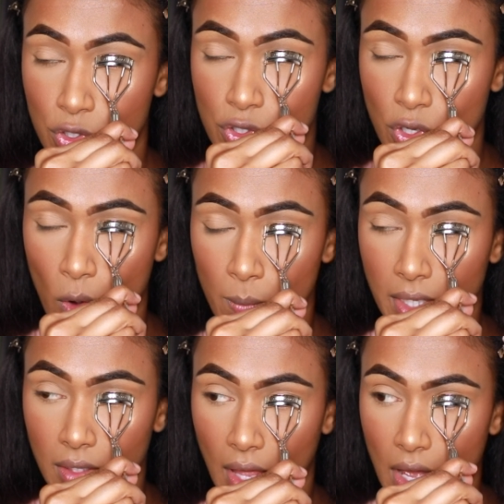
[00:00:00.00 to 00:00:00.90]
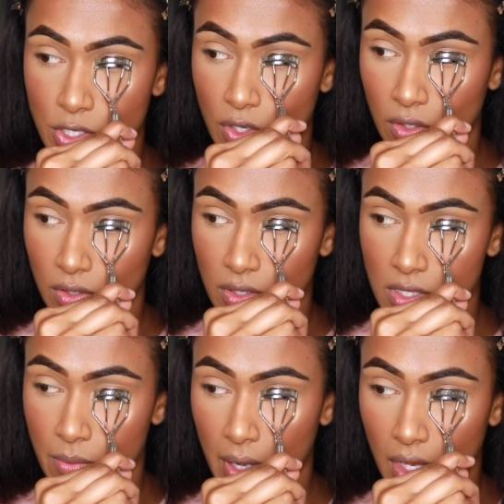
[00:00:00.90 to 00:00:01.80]
so many lash curlers
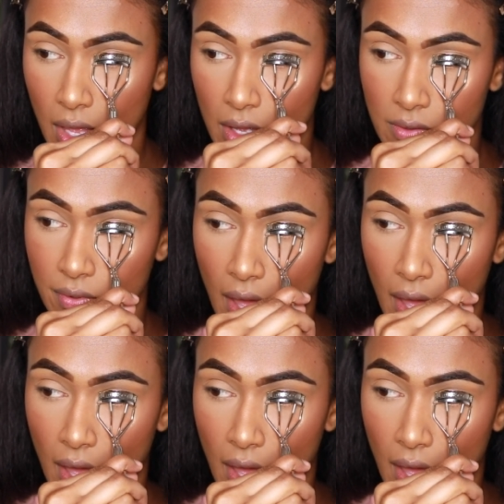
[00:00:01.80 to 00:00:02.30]
in my life,